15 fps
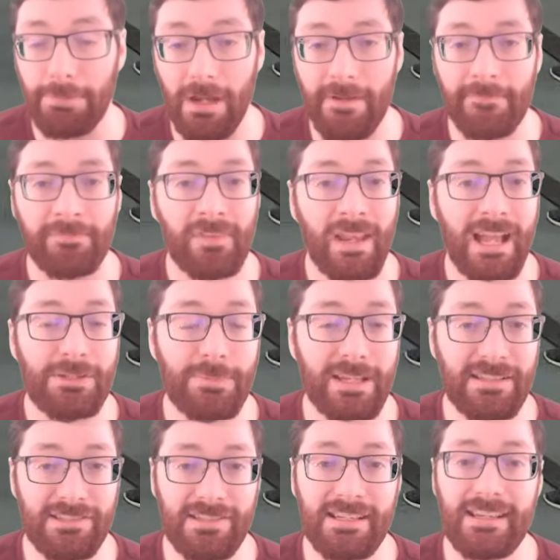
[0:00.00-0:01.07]
But as we
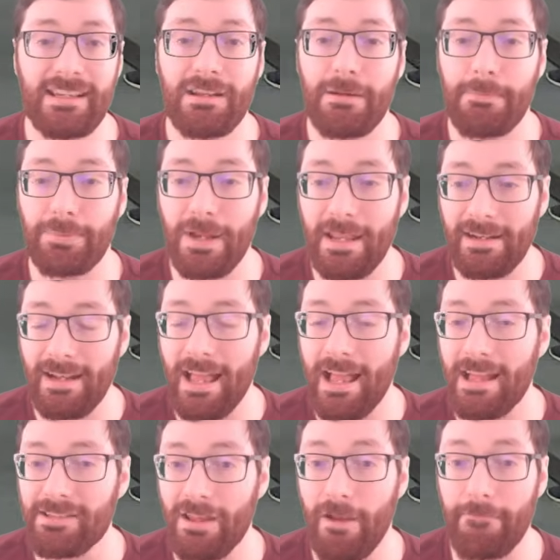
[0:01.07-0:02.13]
can see here, Branden
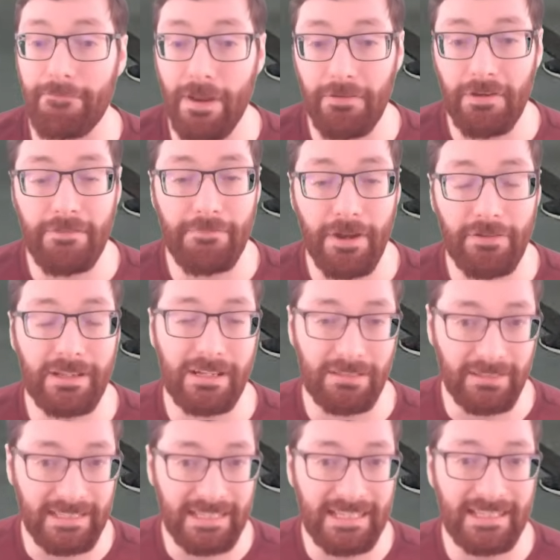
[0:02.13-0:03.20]
has a very, very
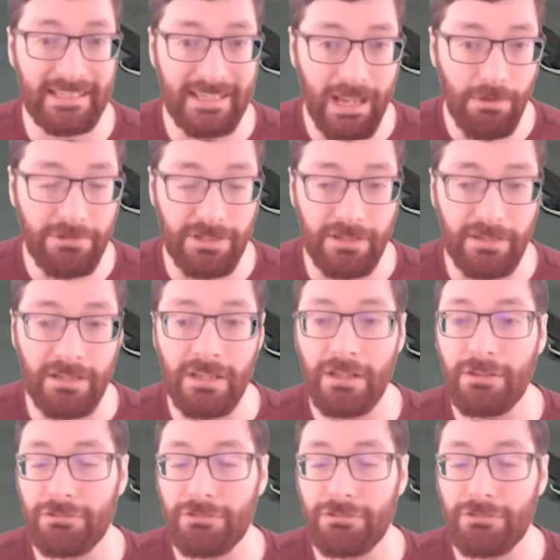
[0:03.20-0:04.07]
clean counter